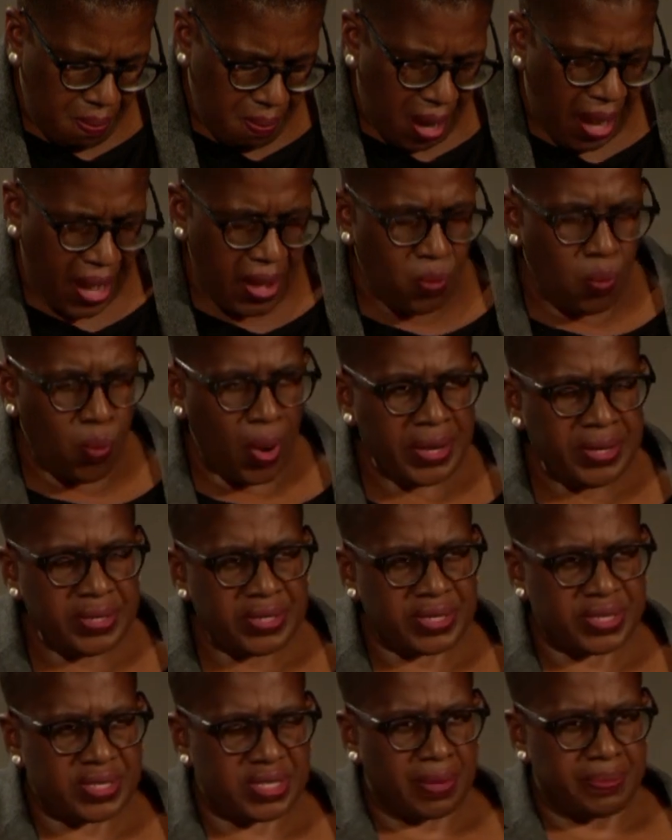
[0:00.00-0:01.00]
I
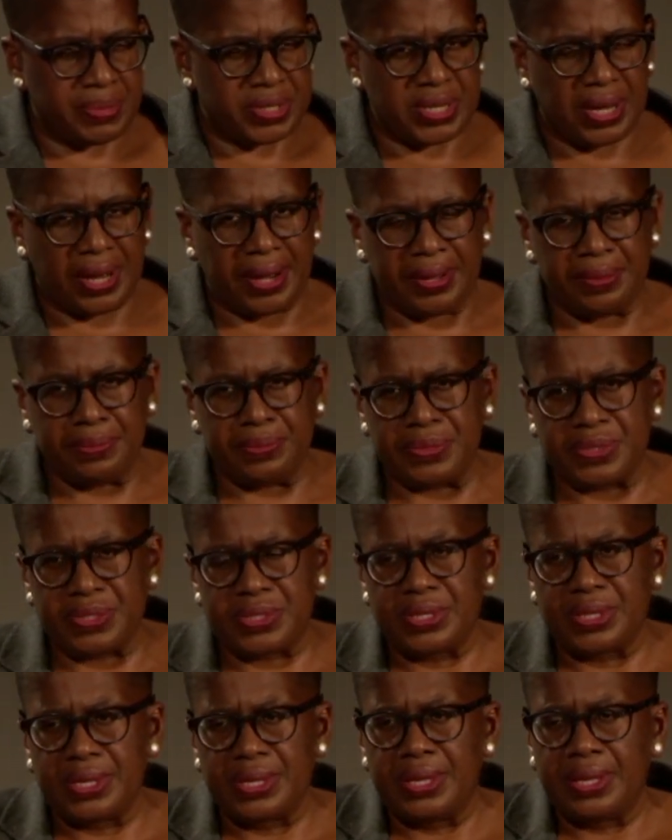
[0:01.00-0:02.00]
wonder
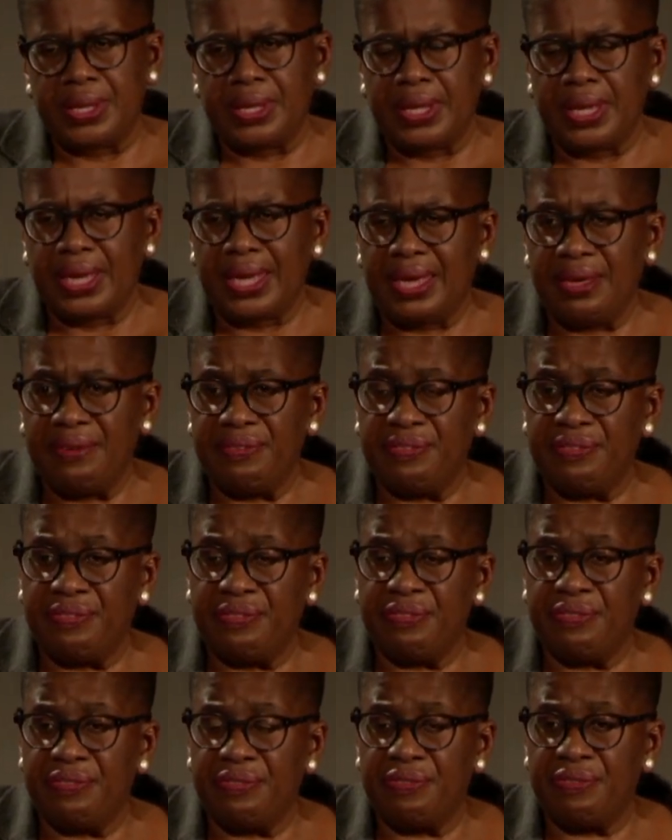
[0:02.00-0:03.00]
sometimes if
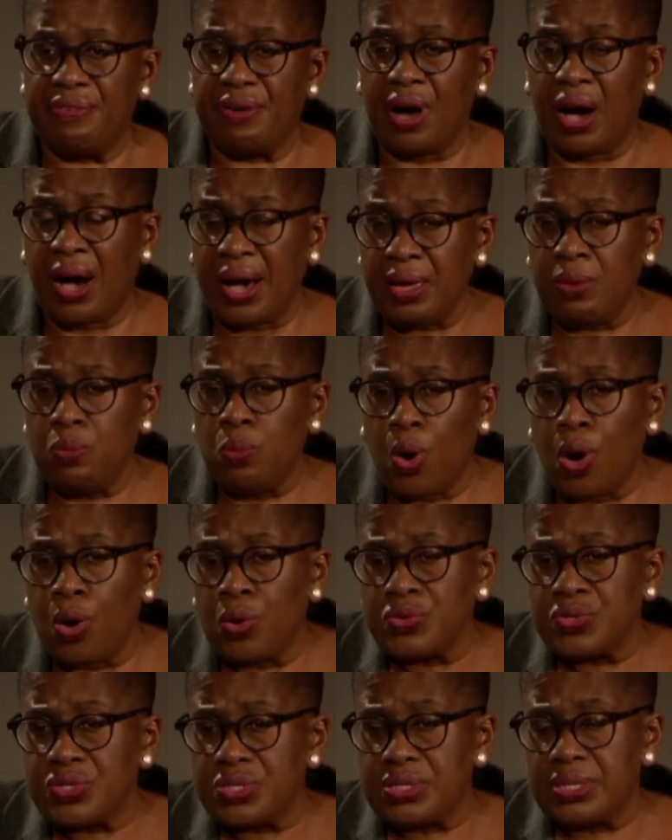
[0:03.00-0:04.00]
I
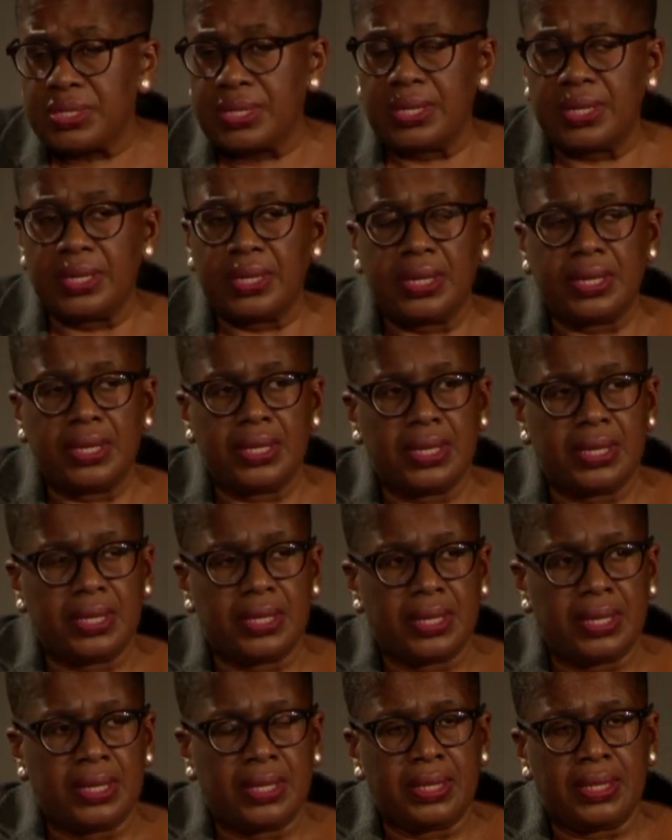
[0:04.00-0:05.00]
was
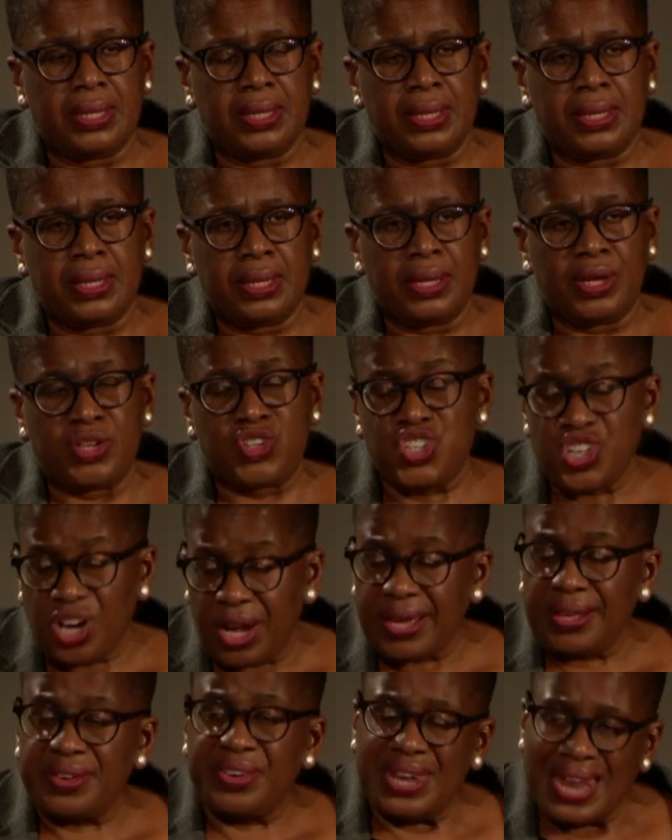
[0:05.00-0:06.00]
a
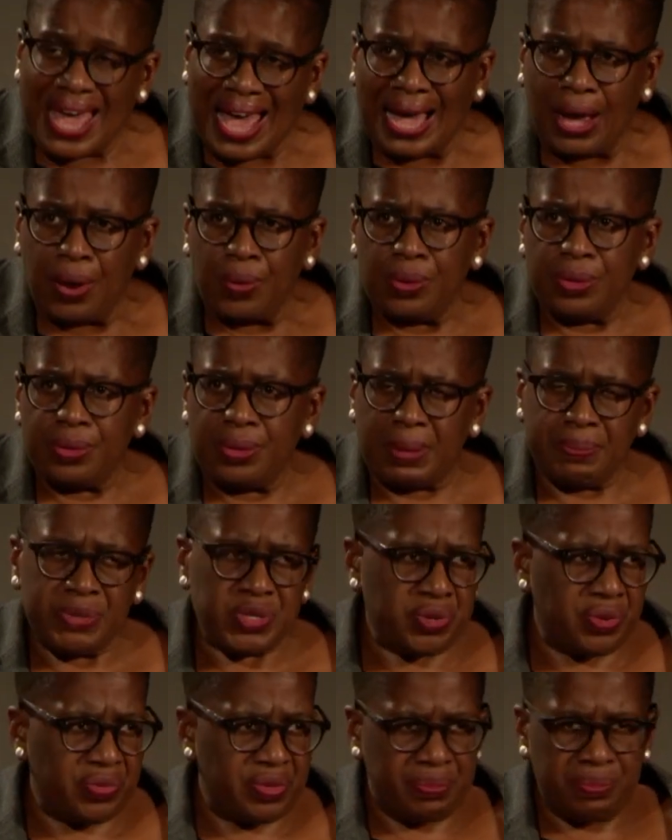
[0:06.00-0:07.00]
child now, I'm
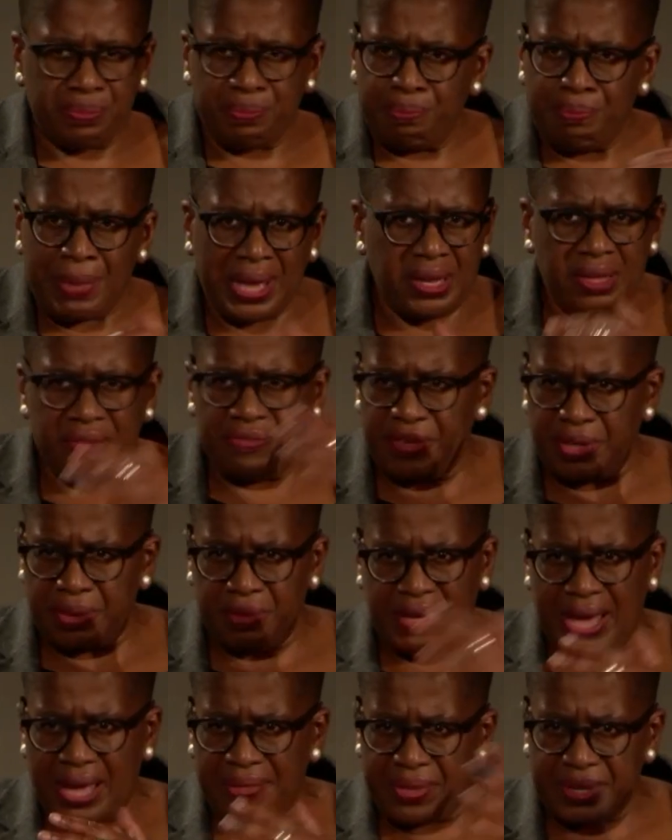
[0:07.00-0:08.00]
sure that many of you have
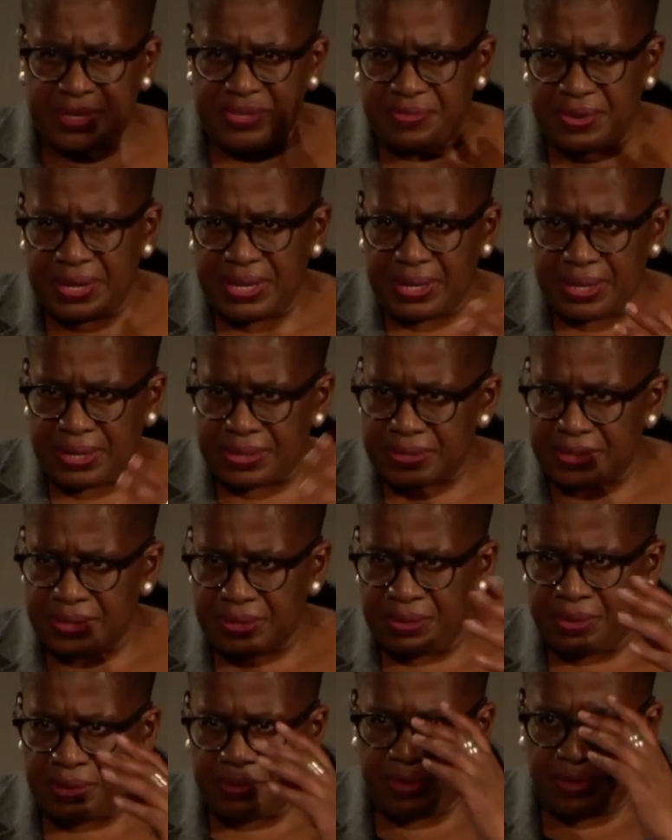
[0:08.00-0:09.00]
had these feelings,
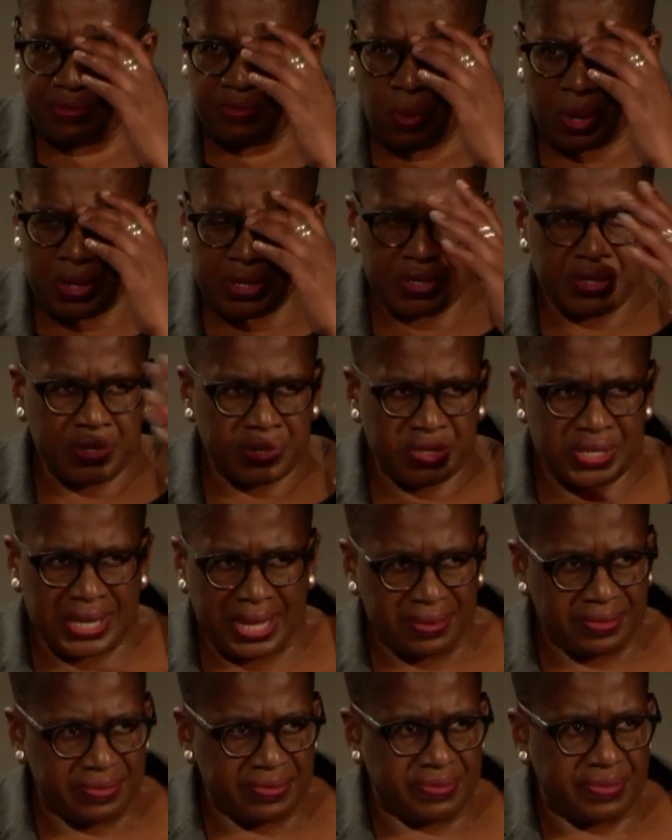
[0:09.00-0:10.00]
you've wondered
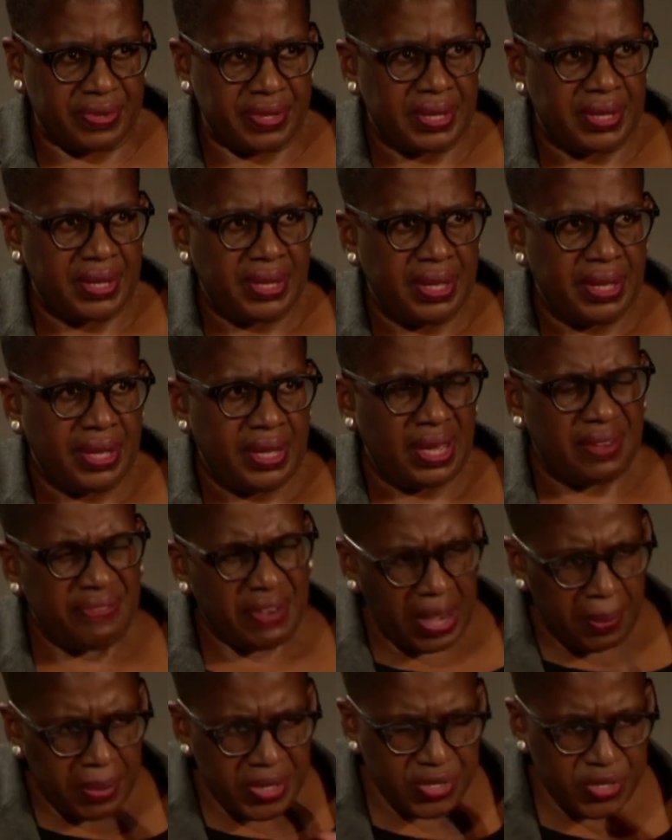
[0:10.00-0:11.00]
yourself. If
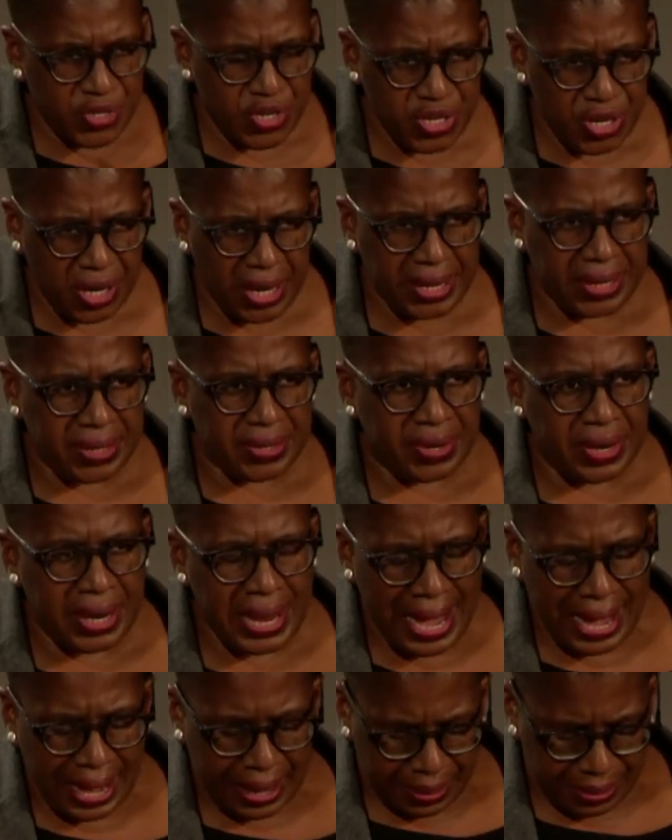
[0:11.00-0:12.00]
I was a child
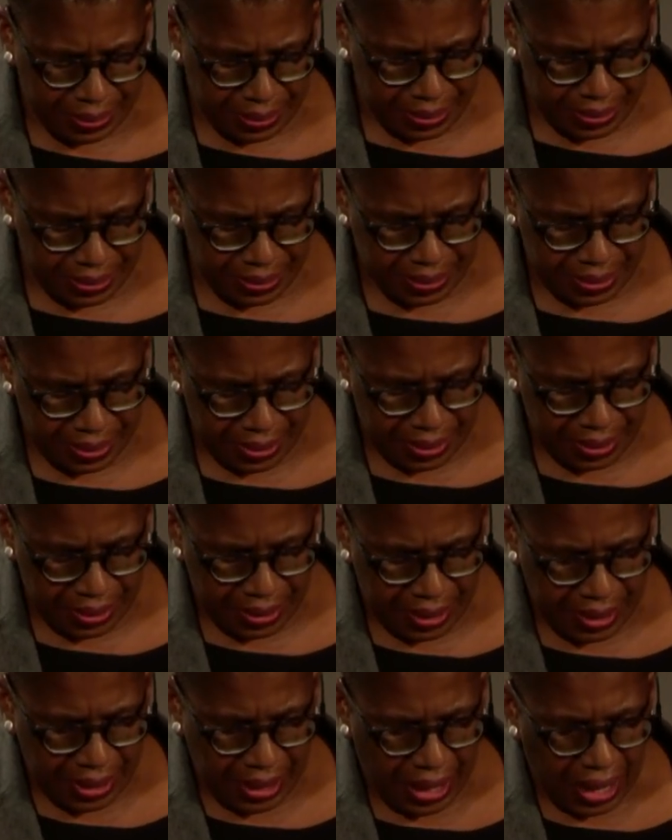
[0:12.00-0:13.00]
now,
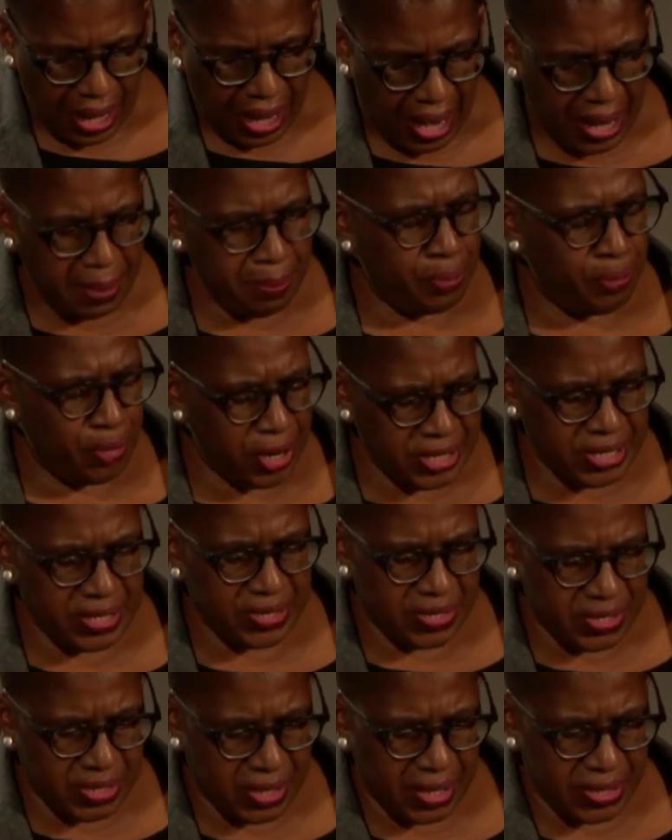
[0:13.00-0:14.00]
I'm pretty
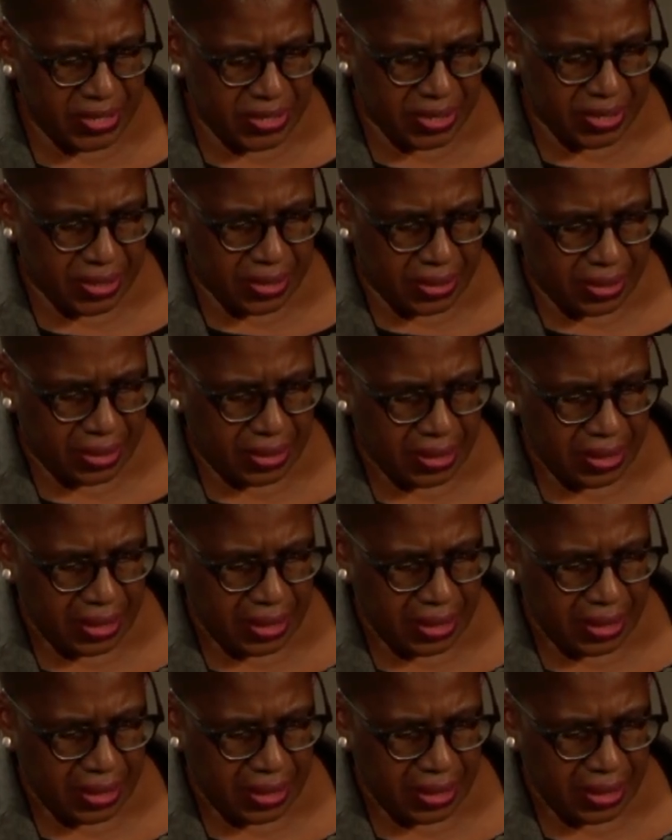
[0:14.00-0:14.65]
certain